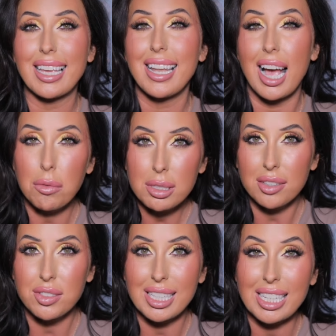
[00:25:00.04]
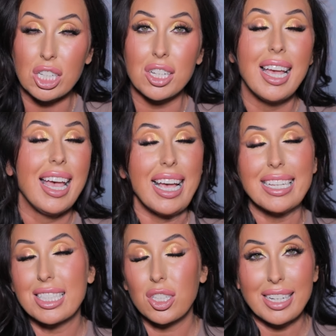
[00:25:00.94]
And I would love to hear,
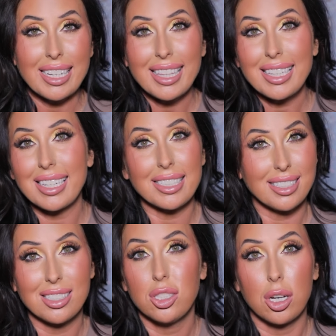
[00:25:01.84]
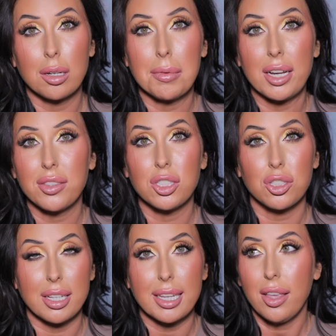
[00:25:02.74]
is there anything that I didn't talk about that you're
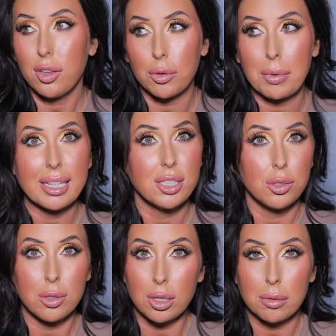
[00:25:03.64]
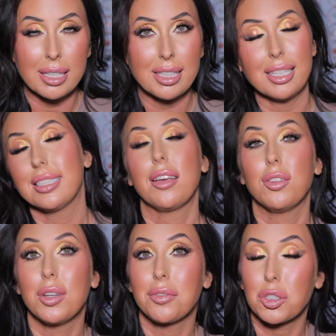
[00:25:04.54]
like, Heather, why didn't you talk about this? Have
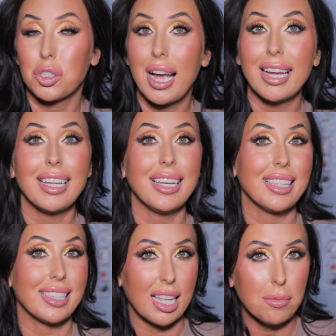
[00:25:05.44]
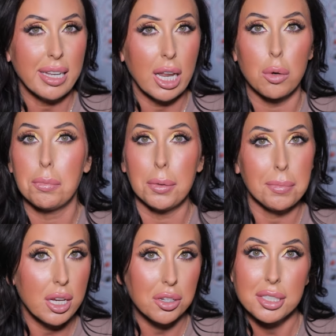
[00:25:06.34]
you never tried it? Let me know. Put me
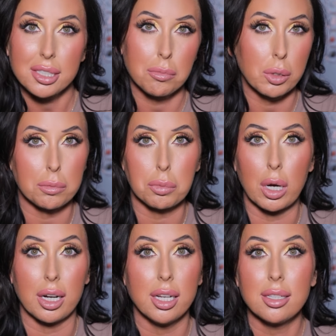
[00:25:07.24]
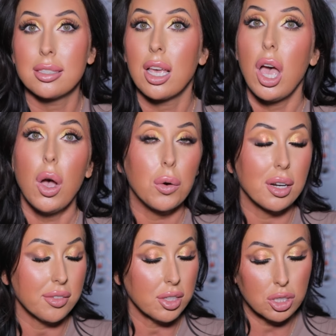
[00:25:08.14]
on to some good products, or
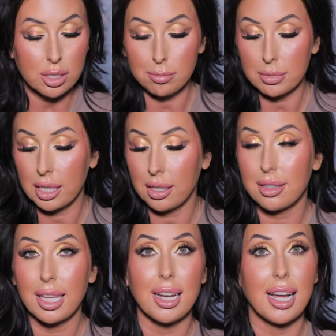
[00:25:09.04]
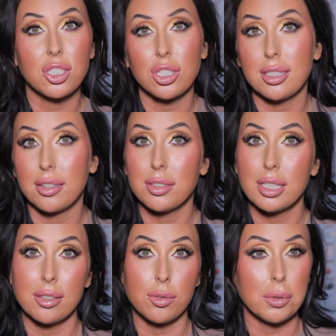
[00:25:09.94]
if there's something that I should
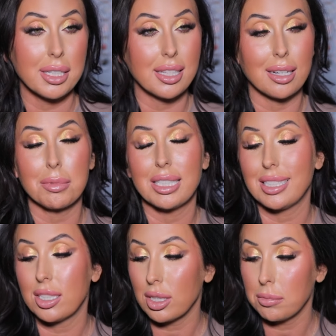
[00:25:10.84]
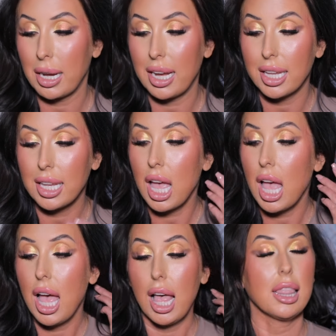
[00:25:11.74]
definitely avoid that I'm considering buying,
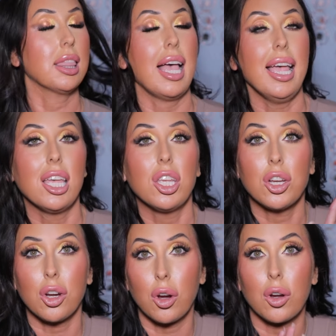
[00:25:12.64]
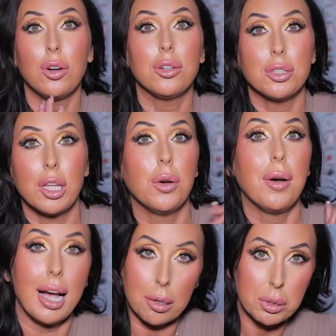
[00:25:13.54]
let your girl know.
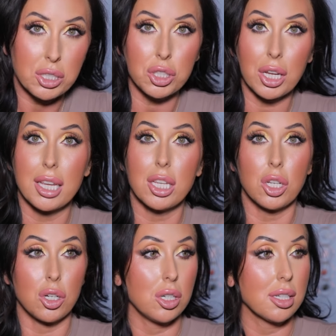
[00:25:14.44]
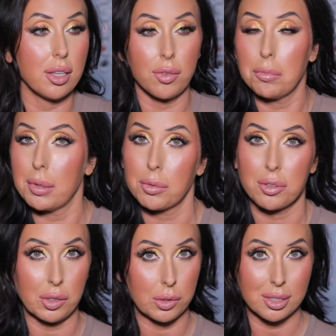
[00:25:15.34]
I appreciate y'all giving me
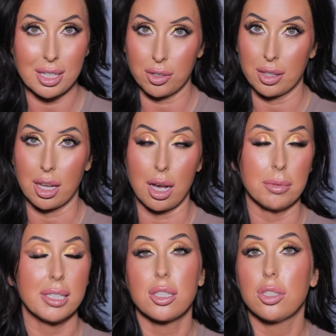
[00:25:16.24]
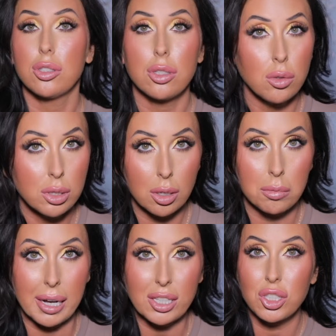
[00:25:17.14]
reviews down in the comments so, so
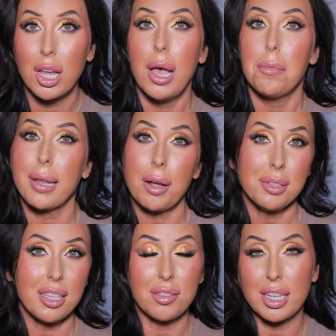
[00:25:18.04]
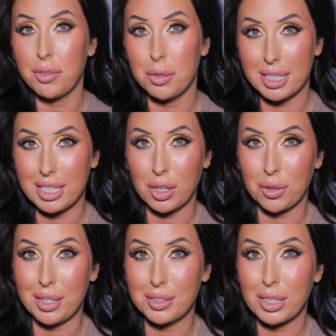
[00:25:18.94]
much, but I would love it if you would stick
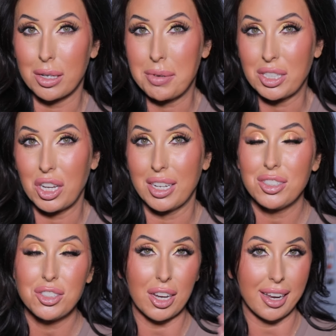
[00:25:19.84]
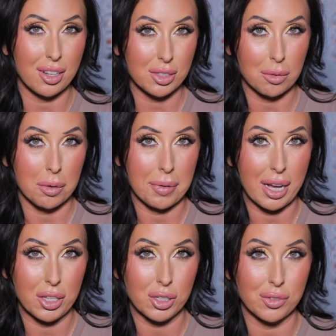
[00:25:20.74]
around here at my channel. Check out some of my
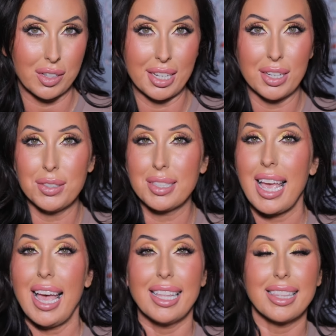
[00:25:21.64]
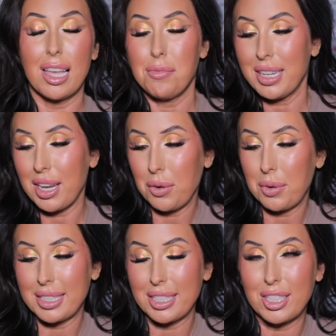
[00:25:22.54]
other videos. Let me know
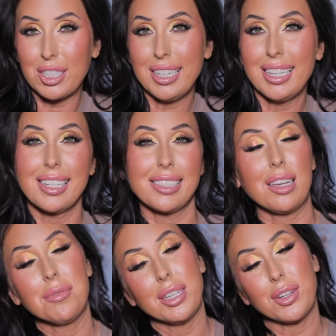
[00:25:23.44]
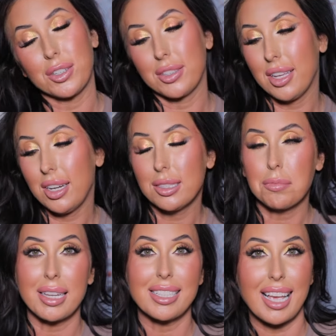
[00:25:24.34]
what's good. Let me know your thoughts,
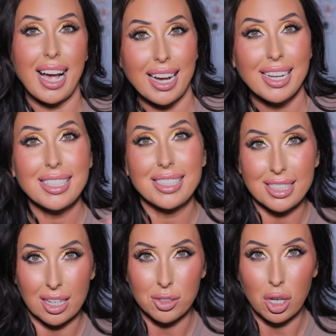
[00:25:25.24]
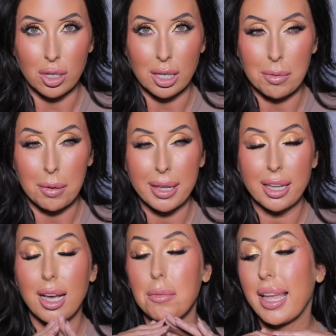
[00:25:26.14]
because I love talking about
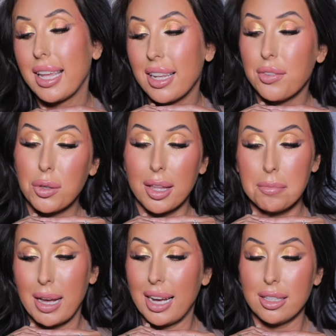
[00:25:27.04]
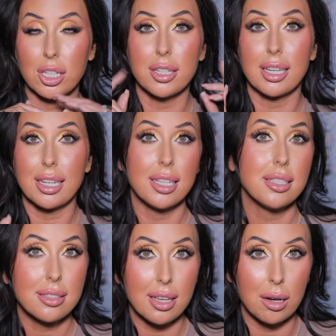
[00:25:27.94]
makeup, and if you like my eye look, it
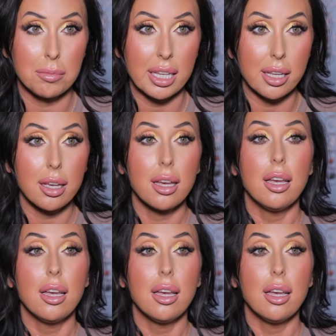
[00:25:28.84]
is coming